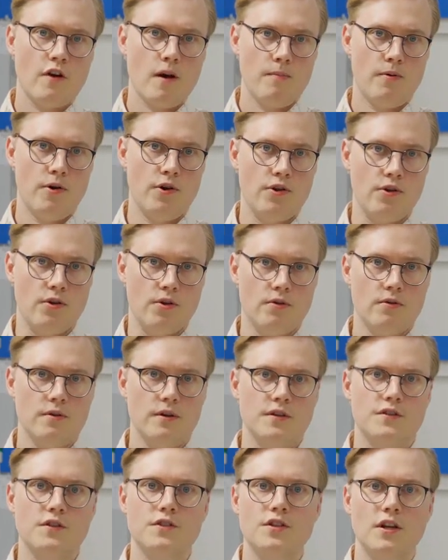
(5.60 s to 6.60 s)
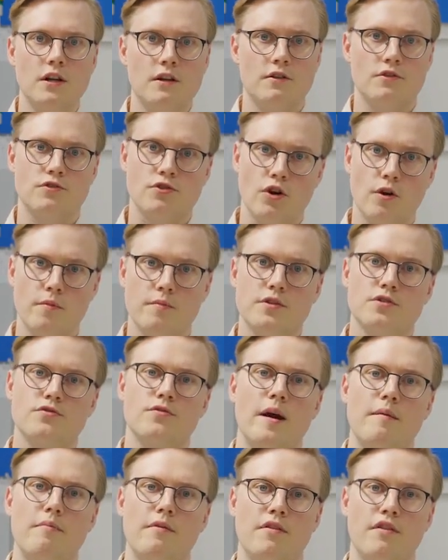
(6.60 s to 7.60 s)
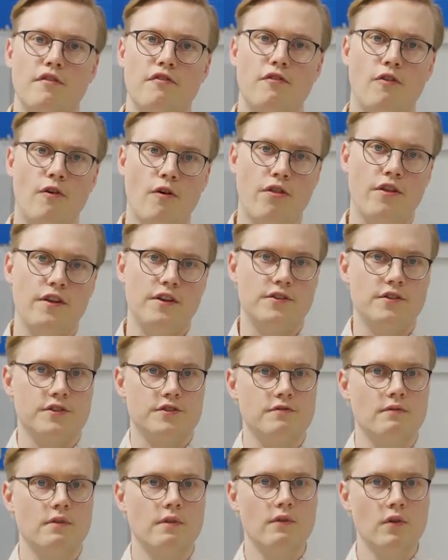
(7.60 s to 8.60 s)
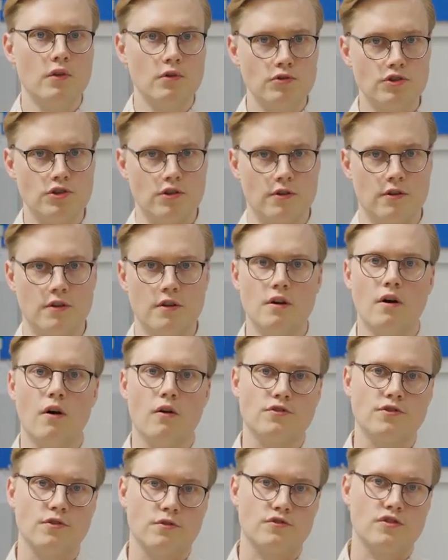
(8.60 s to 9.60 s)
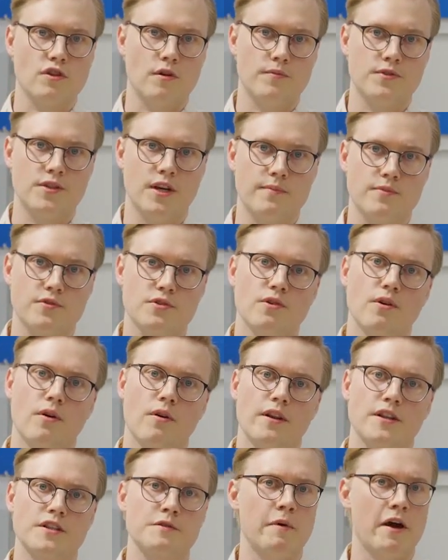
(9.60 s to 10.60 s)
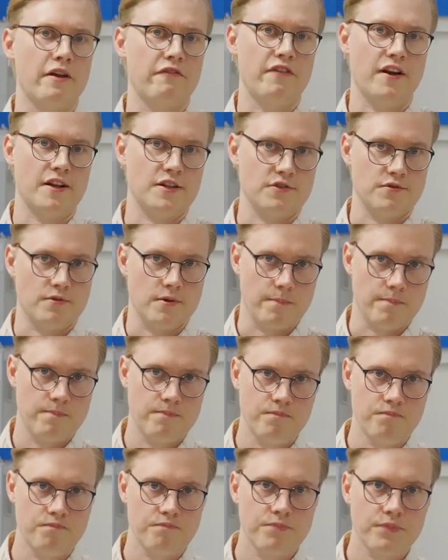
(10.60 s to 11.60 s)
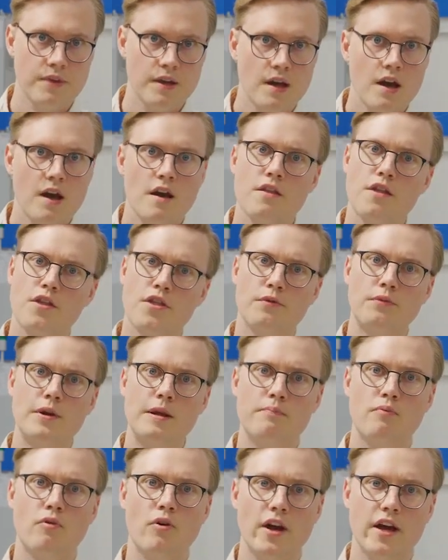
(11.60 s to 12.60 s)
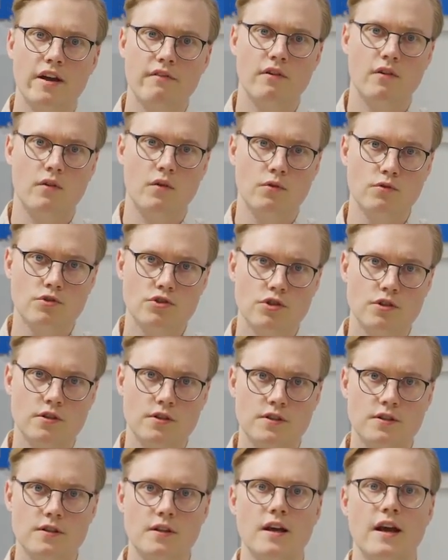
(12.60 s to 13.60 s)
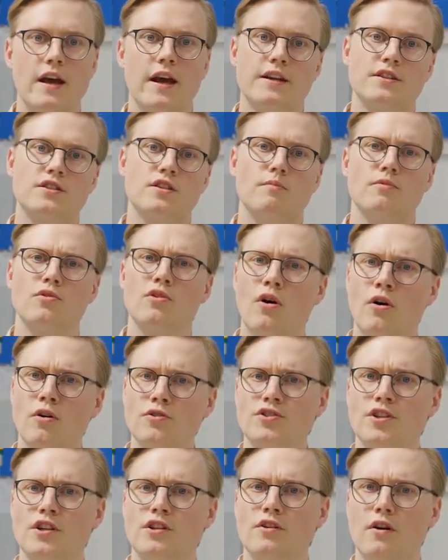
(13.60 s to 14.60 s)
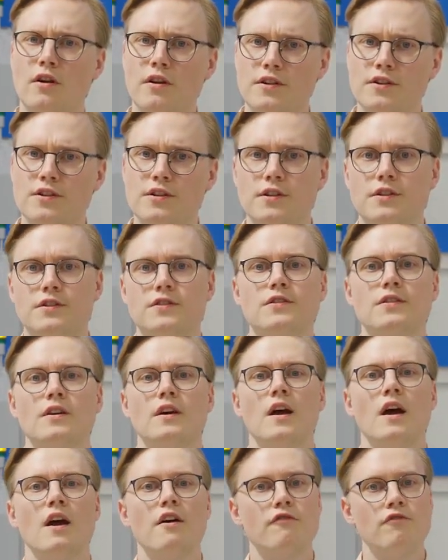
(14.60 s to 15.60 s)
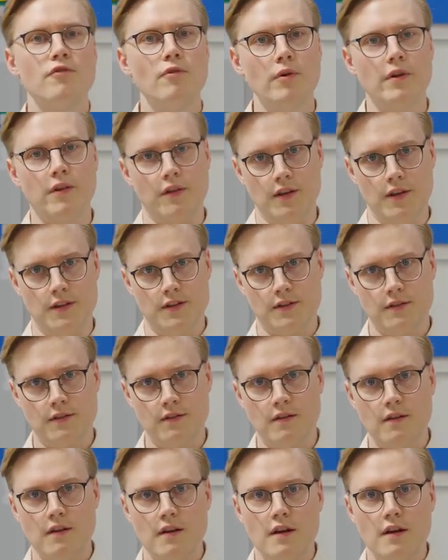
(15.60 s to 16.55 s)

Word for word: 4.0 is a general term describing the fourth industrial revolution, also sometimes called a smart factory. The three prior revolutions had some core technologies fueling these.